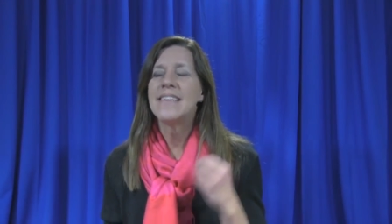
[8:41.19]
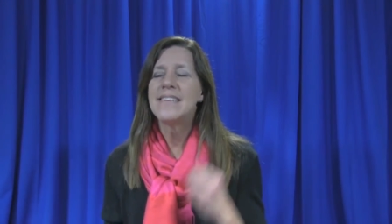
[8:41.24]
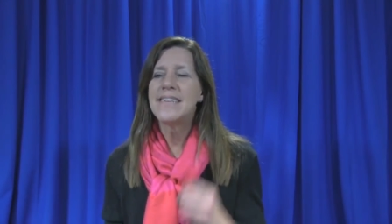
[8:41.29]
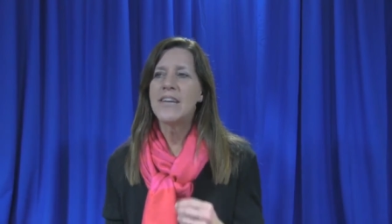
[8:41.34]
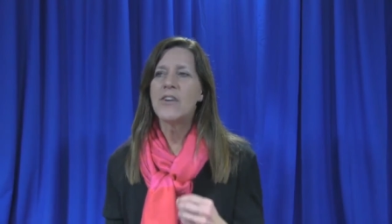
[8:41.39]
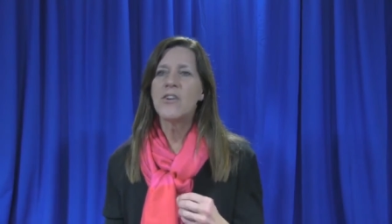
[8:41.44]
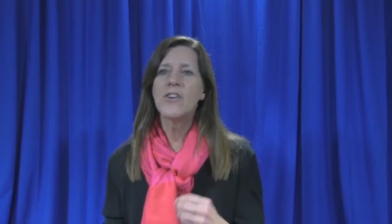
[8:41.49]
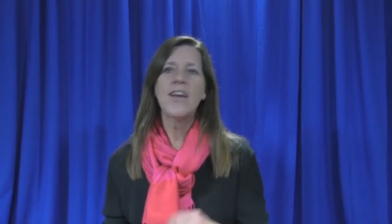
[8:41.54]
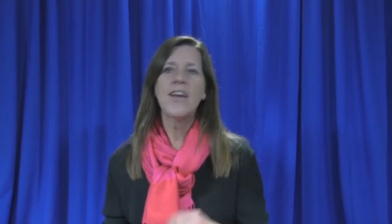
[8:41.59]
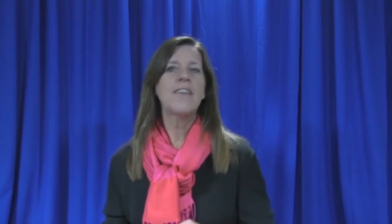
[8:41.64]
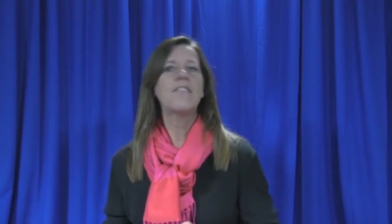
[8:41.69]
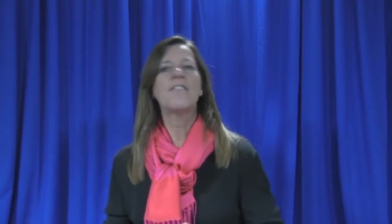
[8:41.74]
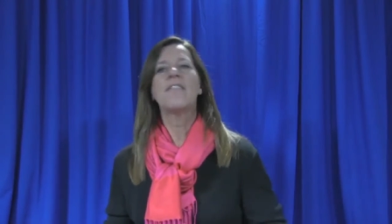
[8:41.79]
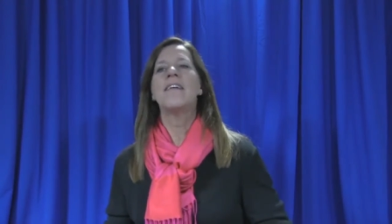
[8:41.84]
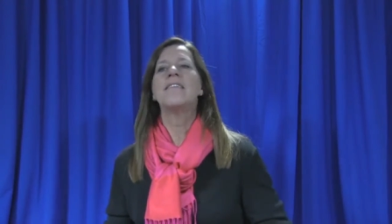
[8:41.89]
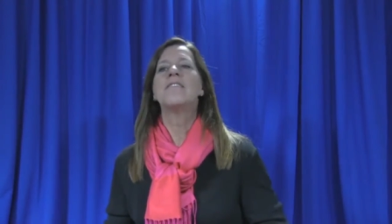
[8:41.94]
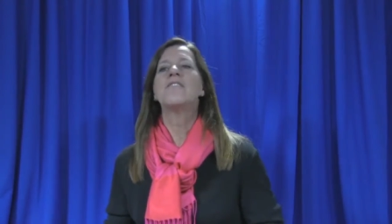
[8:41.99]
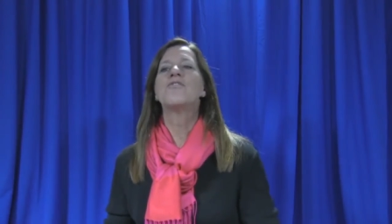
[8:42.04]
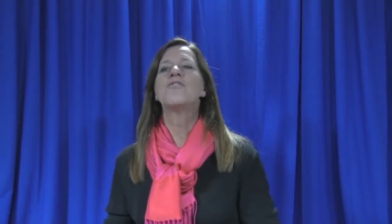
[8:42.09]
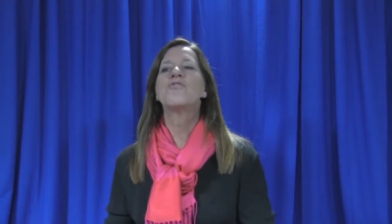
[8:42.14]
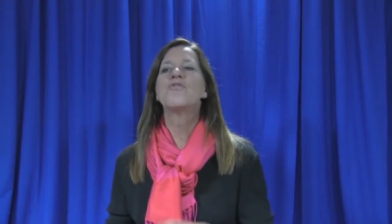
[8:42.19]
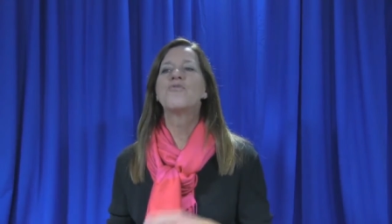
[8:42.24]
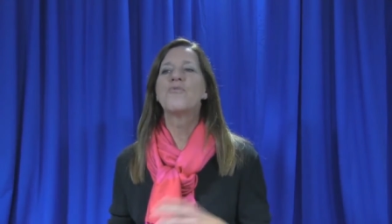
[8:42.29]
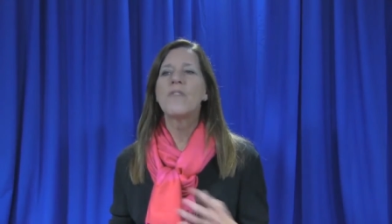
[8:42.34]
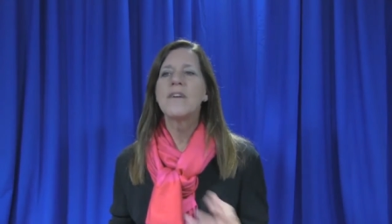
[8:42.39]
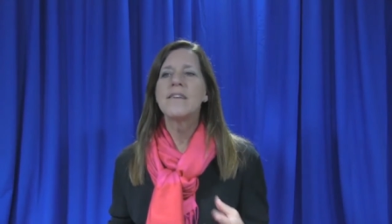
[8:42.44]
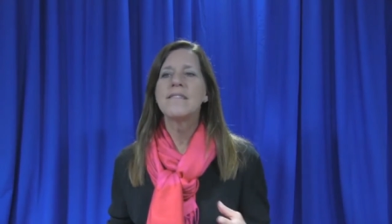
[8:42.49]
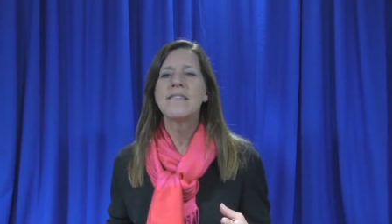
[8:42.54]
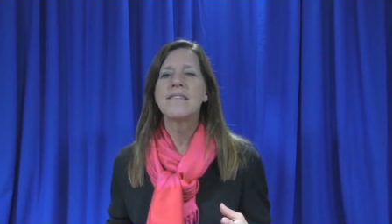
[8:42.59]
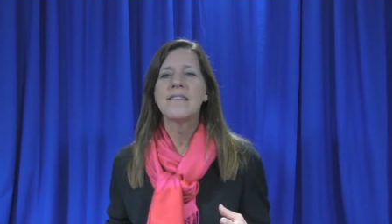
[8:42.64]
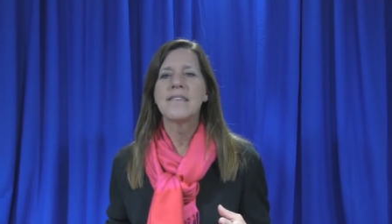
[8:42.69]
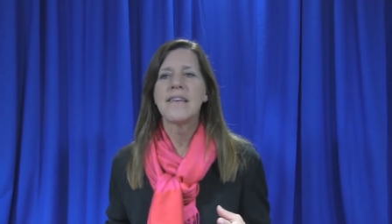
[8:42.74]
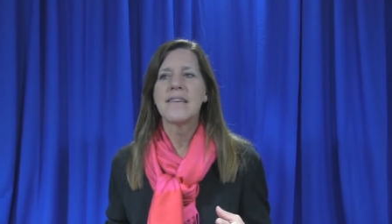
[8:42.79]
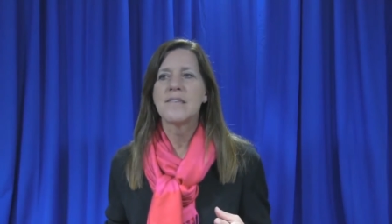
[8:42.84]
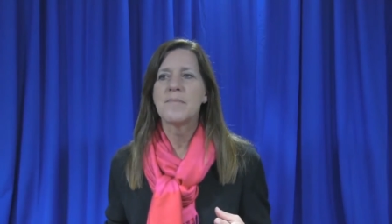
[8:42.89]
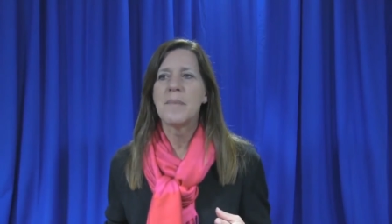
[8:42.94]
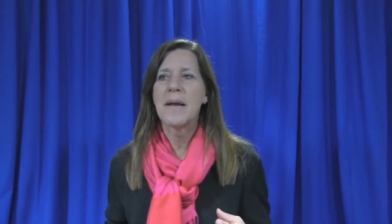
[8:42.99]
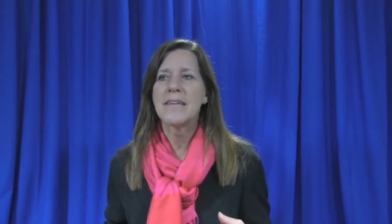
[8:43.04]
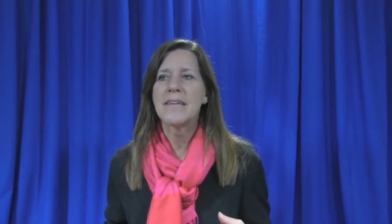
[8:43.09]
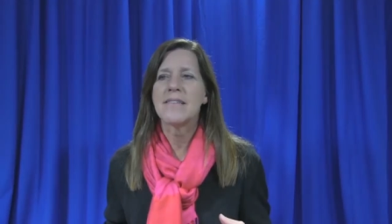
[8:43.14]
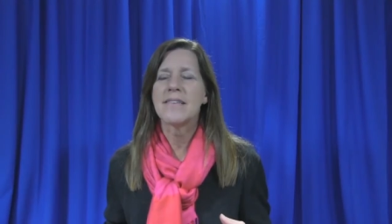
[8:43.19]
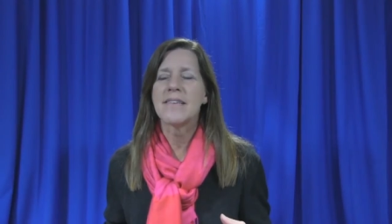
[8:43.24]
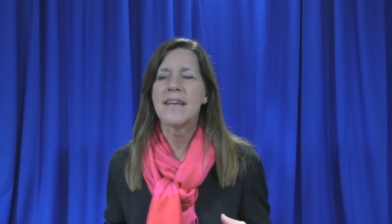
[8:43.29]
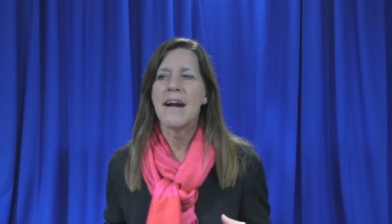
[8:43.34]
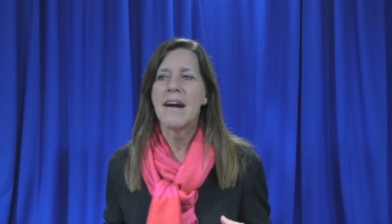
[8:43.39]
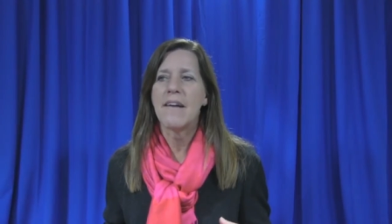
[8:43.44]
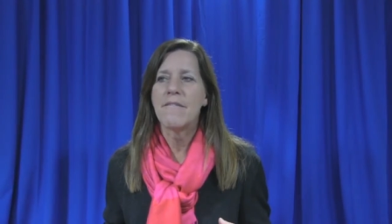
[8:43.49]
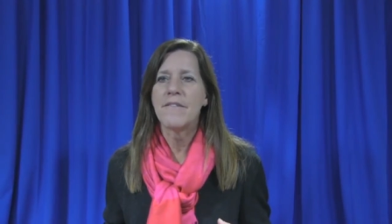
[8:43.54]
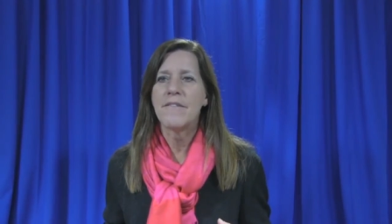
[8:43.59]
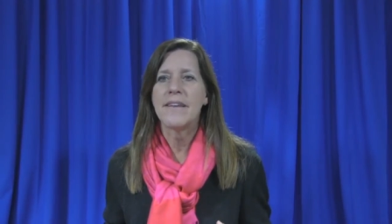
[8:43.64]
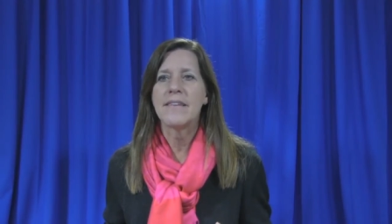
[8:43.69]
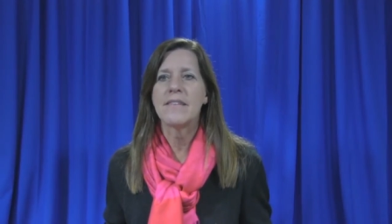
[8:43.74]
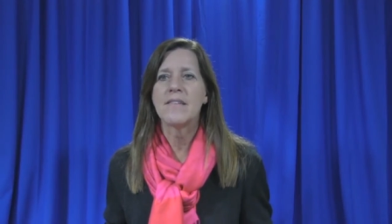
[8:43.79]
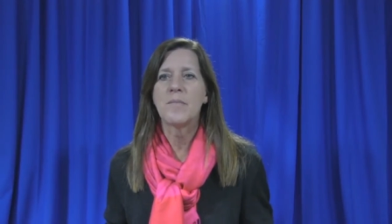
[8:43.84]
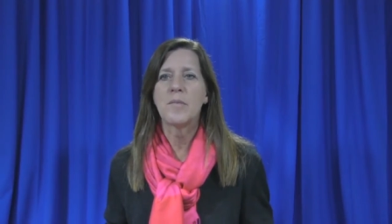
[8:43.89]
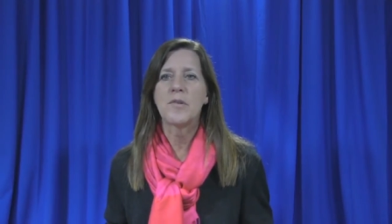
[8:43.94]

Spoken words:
interrogator then destroys the suspect's confidence,